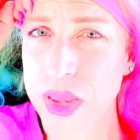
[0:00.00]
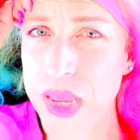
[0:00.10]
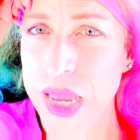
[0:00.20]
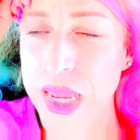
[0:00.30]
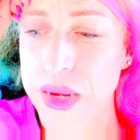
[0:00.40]

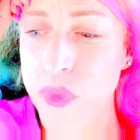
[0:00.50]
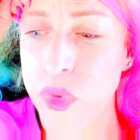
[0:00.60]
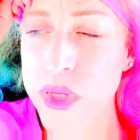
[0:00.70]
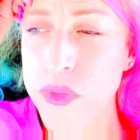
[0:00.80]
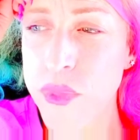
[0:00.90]
And
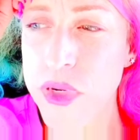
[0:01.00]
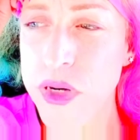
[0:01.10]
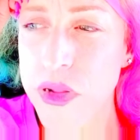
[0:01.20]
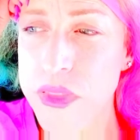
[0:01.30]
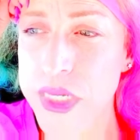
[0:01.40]
when you put it
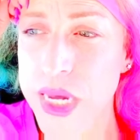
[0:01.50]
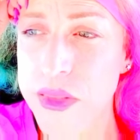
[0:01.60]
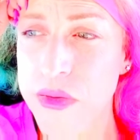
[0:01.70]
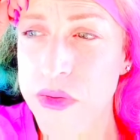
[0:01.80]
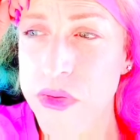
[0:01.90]
all
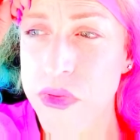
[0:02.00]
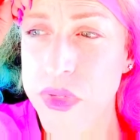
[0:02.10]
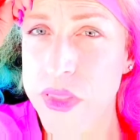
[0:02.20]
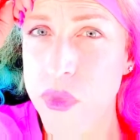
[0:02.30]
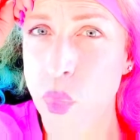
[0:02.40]
together, you
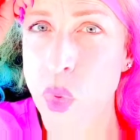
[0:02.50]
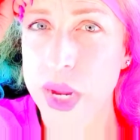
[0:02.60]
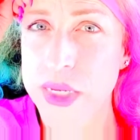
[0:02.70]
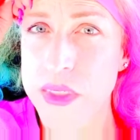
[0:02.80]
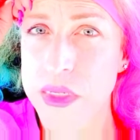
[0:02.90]
get the
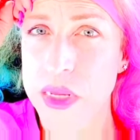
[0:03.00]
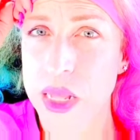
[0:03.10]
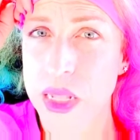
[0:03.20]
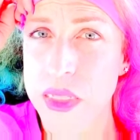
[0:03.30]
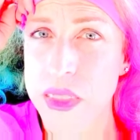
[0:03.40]
white
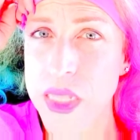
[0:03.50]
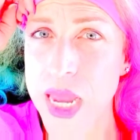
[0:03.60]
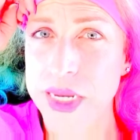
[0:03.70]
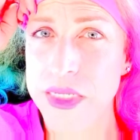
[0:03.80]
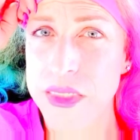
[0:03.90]

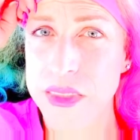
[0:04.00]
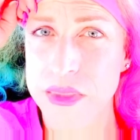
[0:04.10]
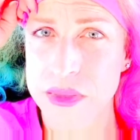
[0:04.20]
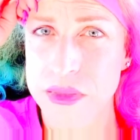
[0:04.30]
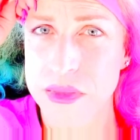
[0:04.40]
light
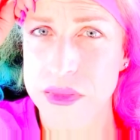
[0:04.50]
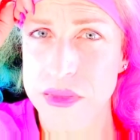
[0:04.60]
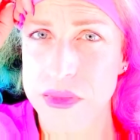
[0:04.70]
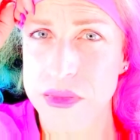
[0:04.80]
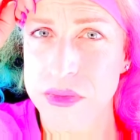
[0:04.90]

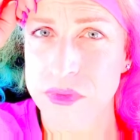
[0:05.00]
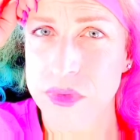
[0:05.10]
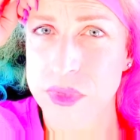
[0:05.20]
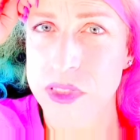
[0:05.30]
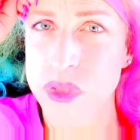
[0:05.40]

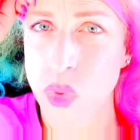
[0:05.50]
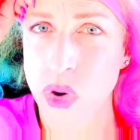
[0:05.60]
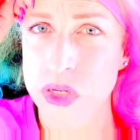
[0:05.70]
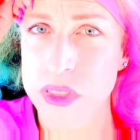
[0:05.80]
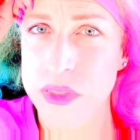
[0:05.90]
from the
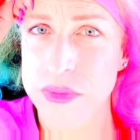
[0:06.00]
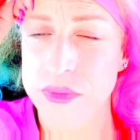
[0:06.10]
source.